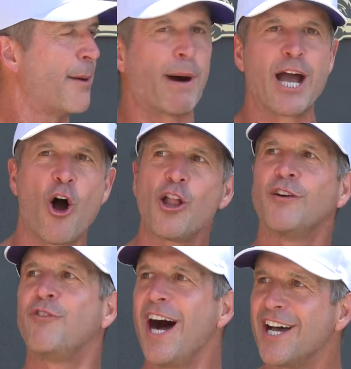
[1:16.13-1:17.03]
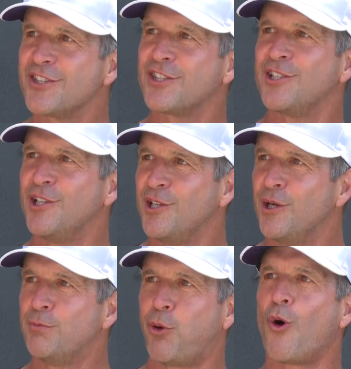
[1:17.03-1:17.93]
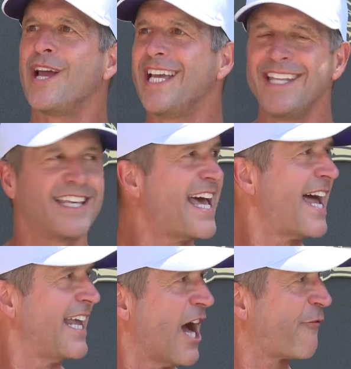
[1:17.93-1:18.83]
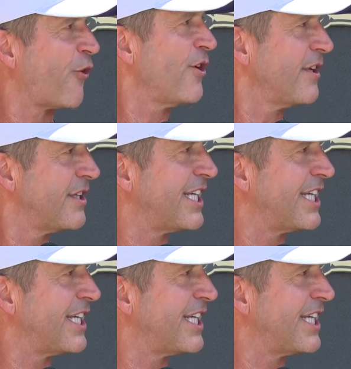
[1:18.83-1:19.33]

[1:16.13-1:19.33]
by all of us pouring into that effort